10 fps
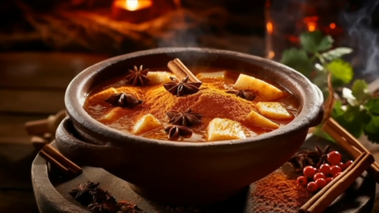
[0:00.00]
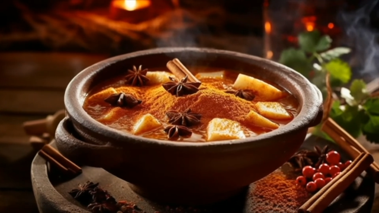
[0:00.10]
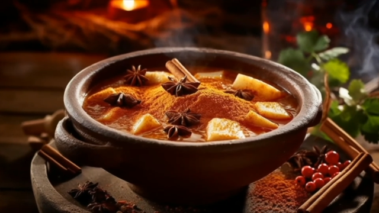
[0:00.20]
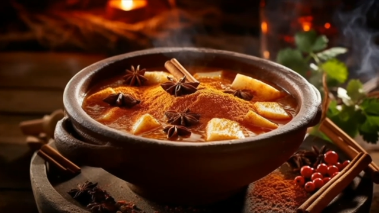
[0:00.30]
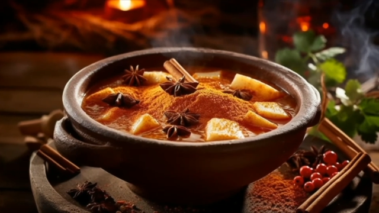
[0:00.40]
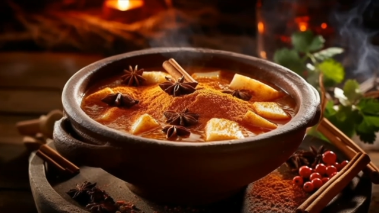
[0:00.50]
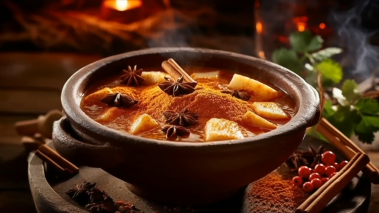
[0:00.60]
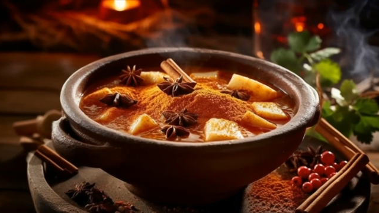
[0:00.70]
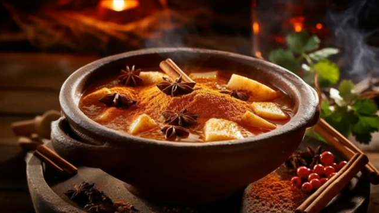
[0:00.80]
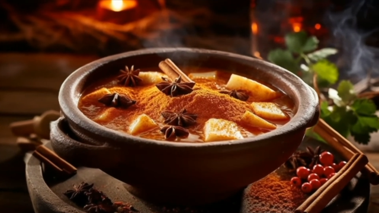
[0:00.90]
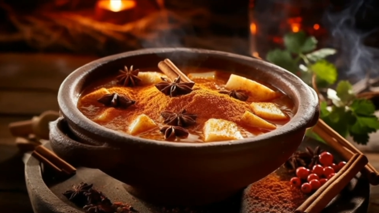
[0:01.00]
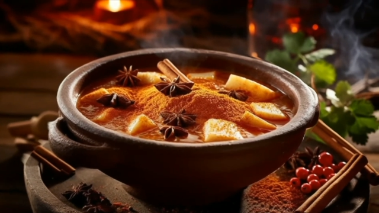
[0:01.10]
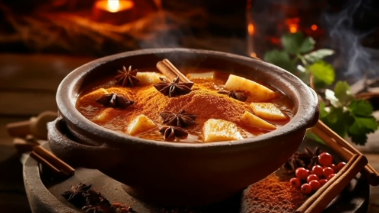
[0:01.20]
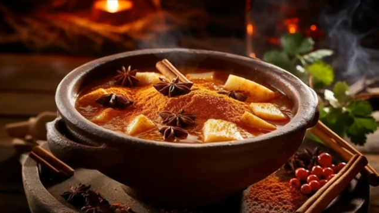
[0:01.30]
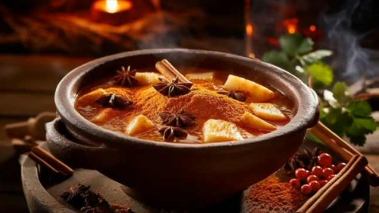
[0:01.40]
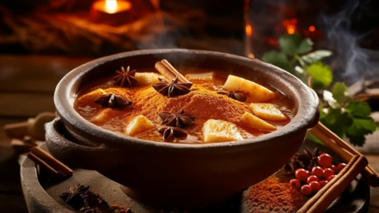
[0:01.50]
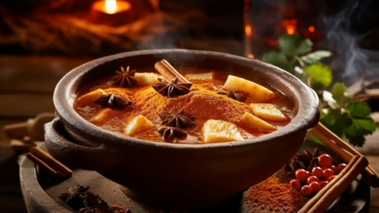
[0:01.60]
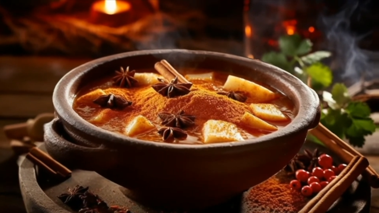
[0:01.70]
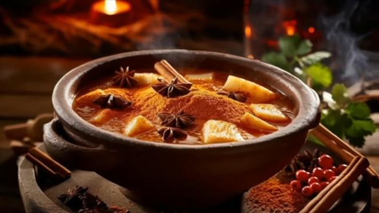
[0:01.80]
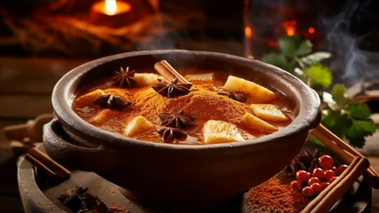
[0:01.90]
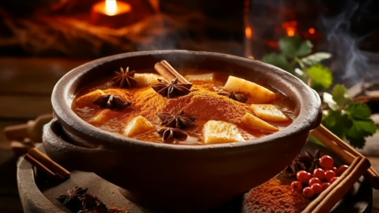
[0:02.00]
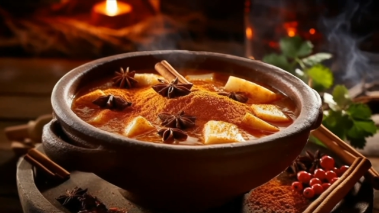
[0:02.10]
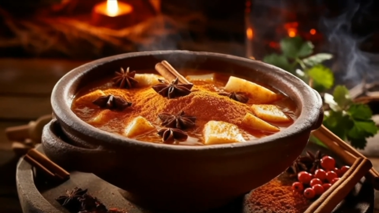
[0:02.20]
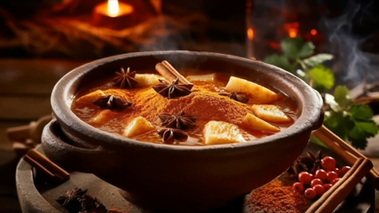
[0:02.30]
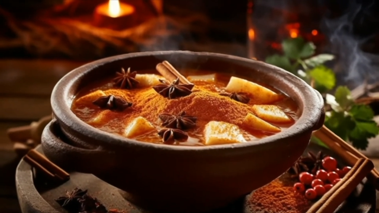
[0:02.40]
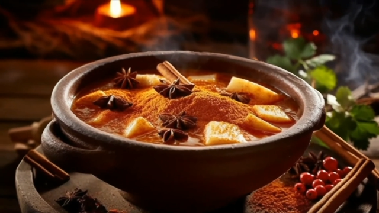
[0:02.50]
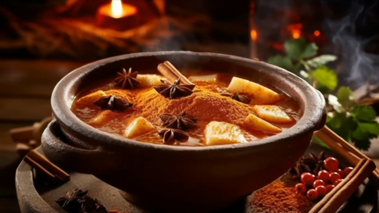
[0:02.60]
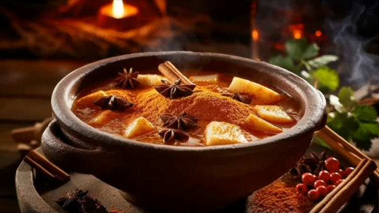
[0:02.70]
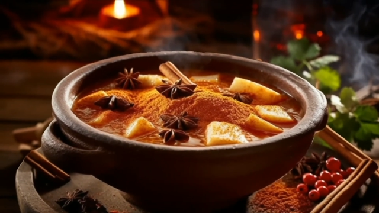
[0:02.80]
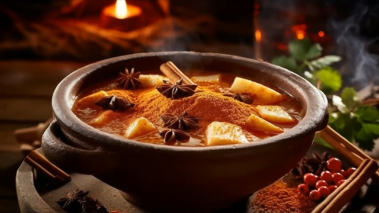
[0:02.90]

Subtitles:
[unreadable: no face in view]